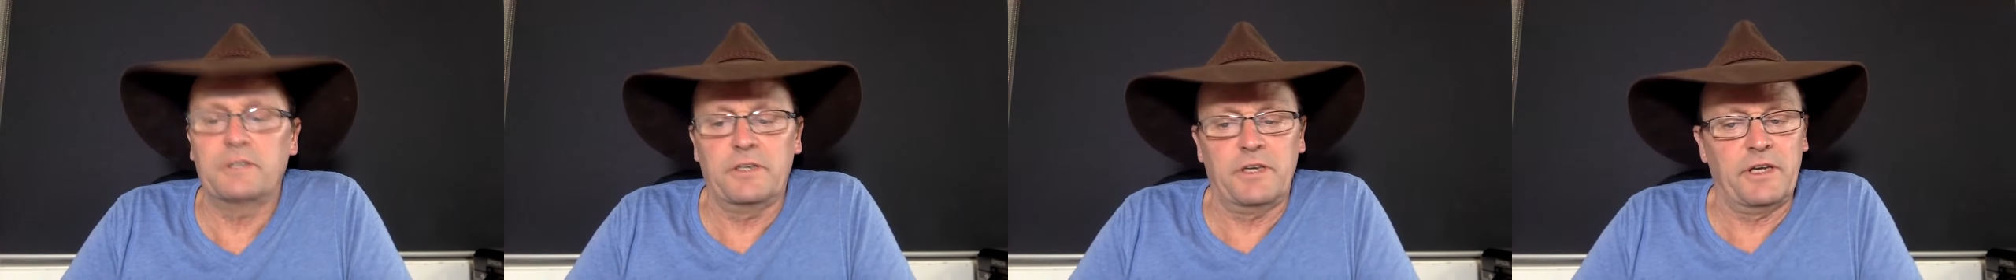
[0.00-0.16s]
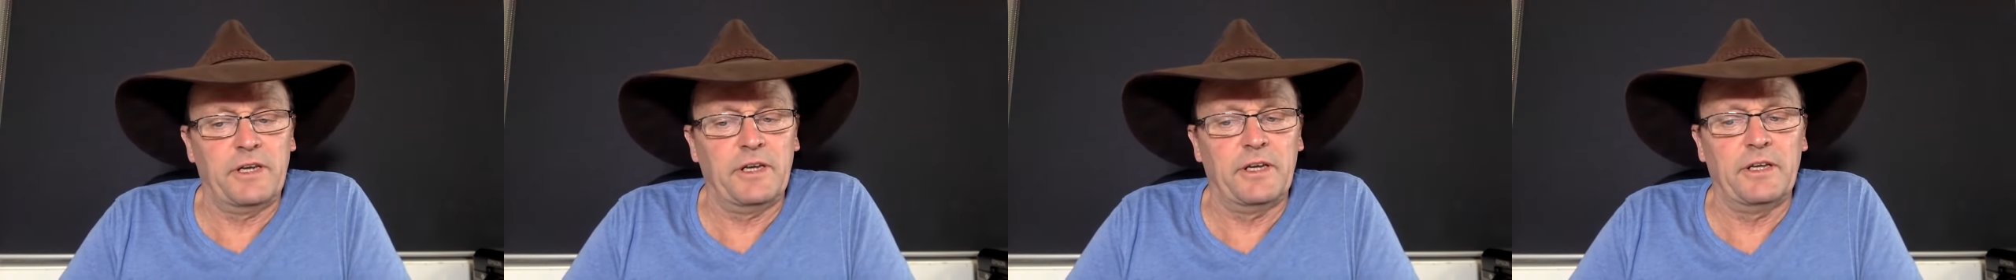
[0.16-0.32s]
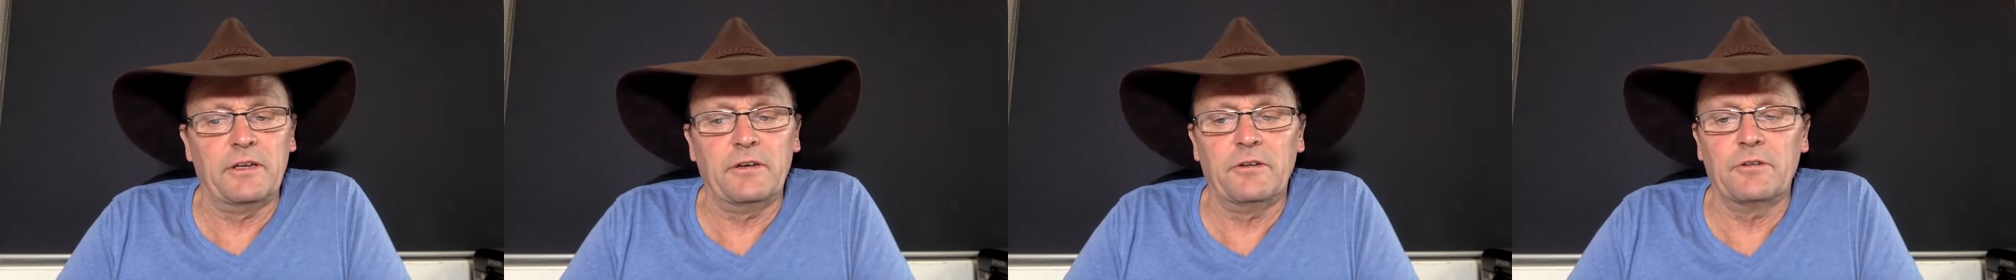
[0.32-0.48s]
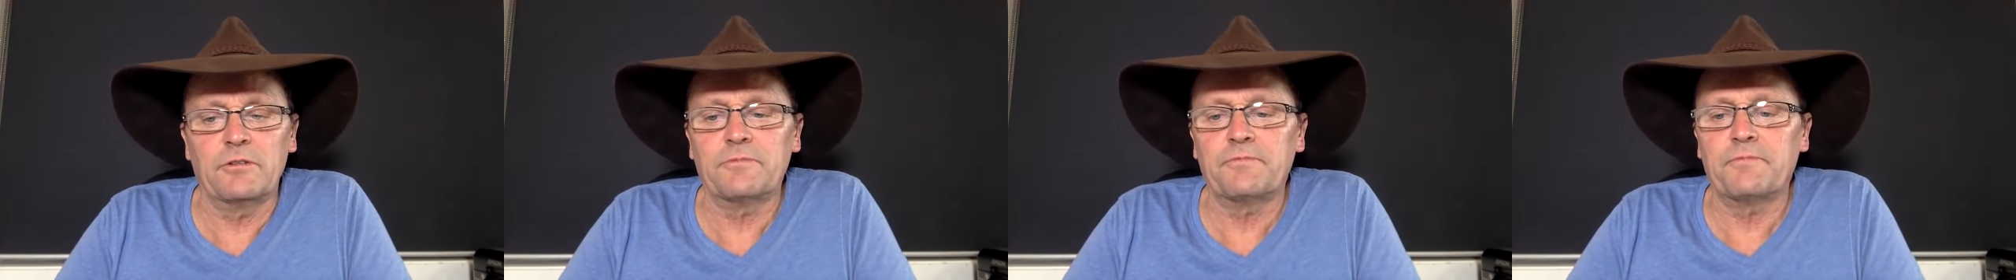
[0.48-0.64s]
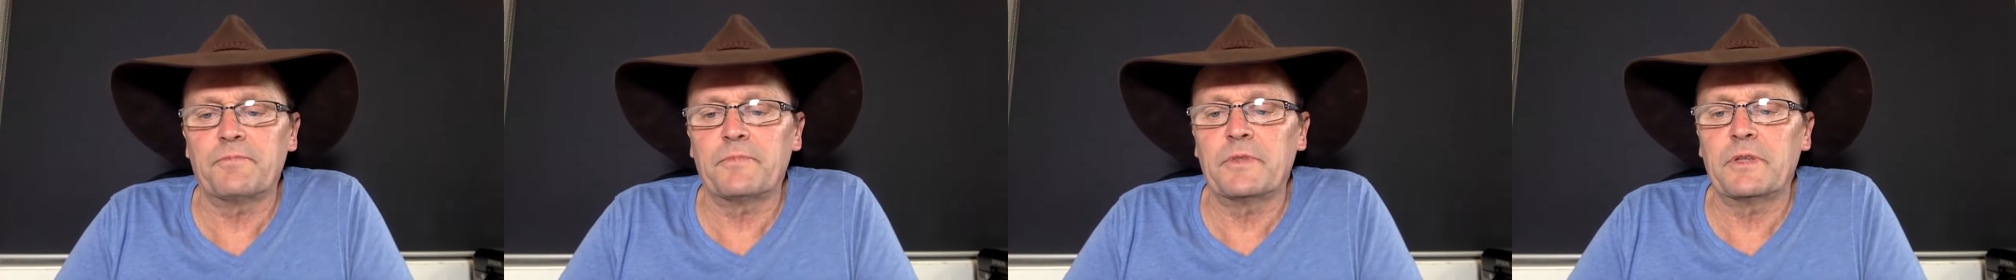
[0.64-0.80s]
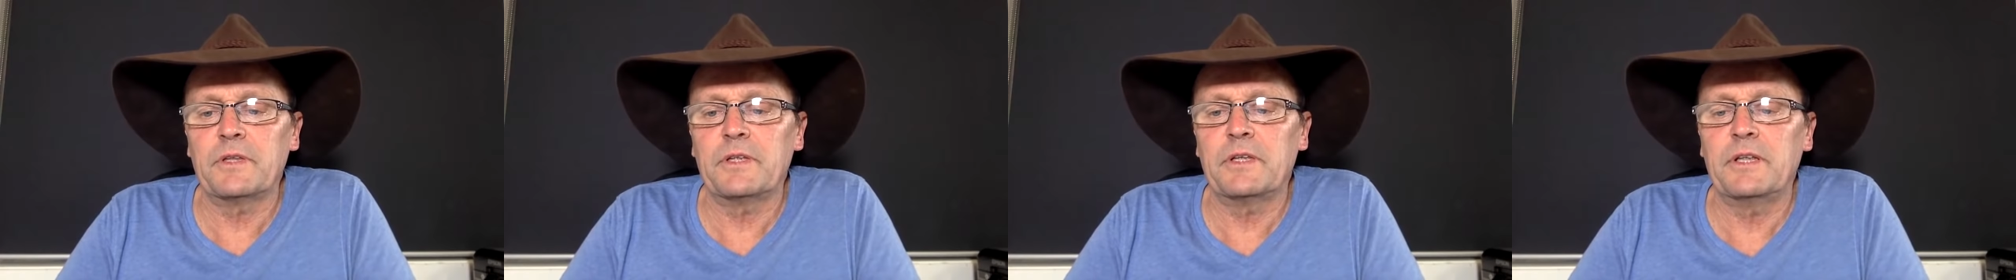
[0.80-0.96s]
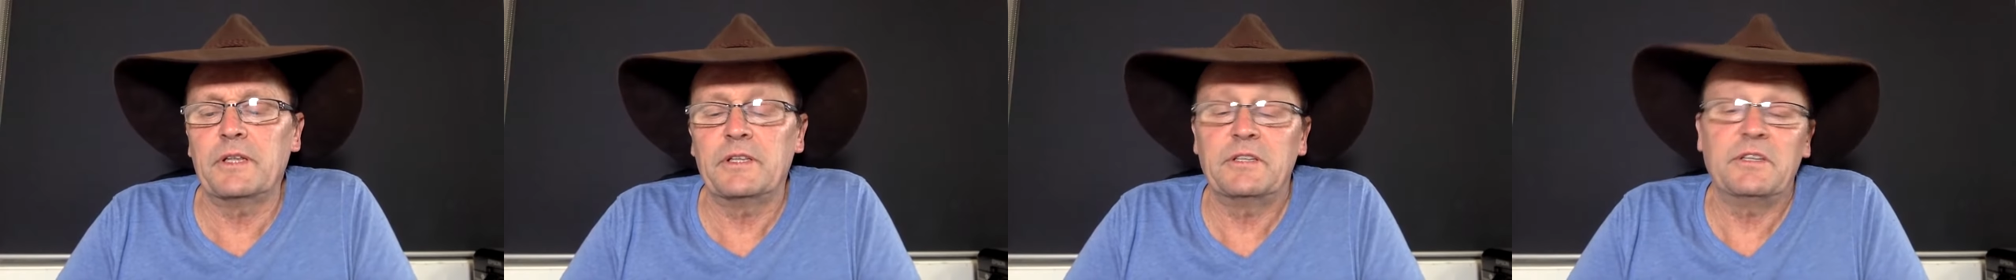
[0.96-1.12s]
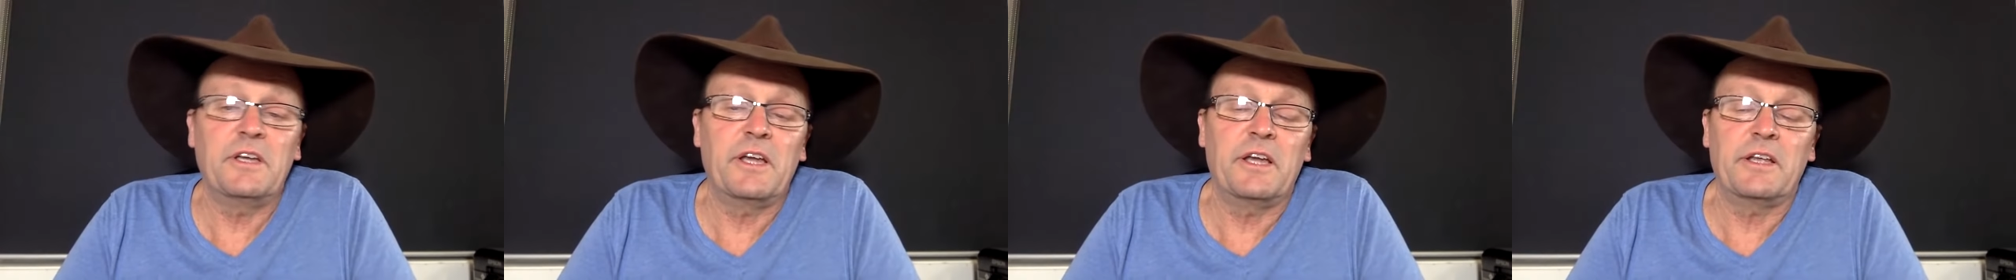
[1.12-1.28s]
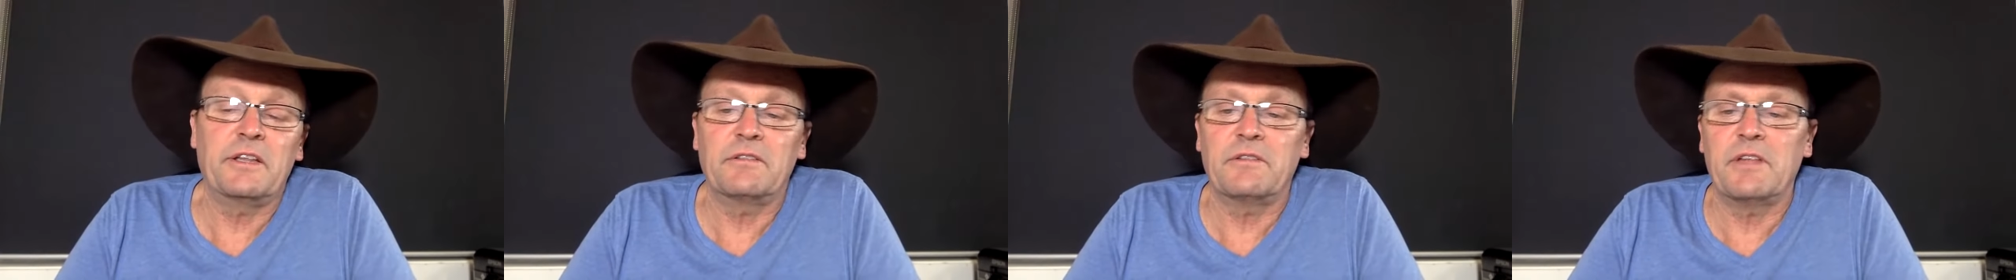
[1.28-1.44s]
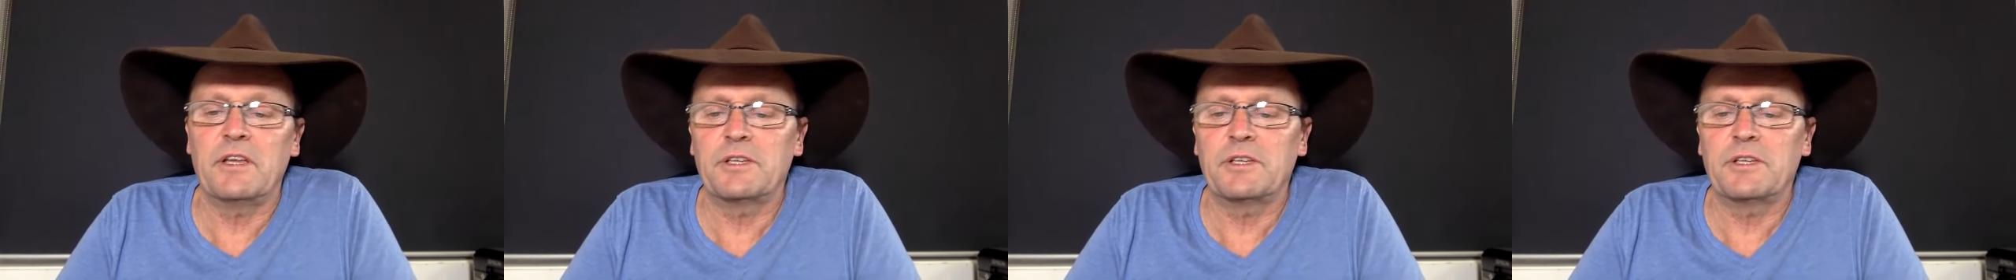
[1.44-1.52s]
Yeah, look, and then